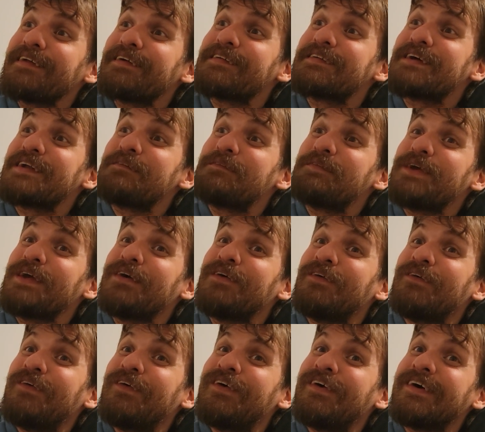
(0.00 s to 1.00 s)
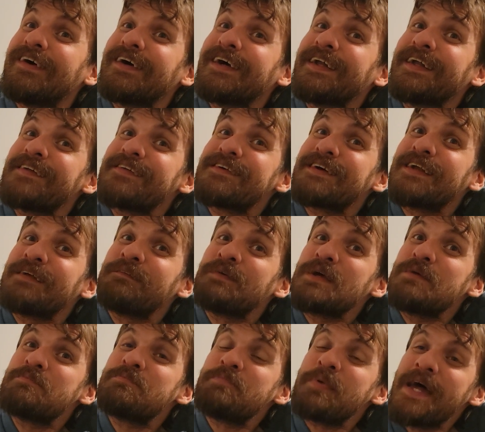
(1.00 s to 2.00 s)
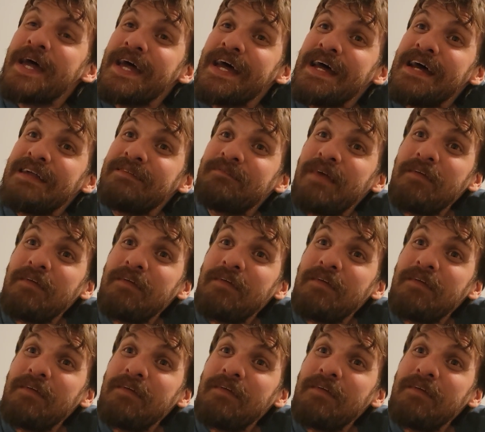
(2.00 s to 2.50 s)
there's going to be a war and it's going to be bad.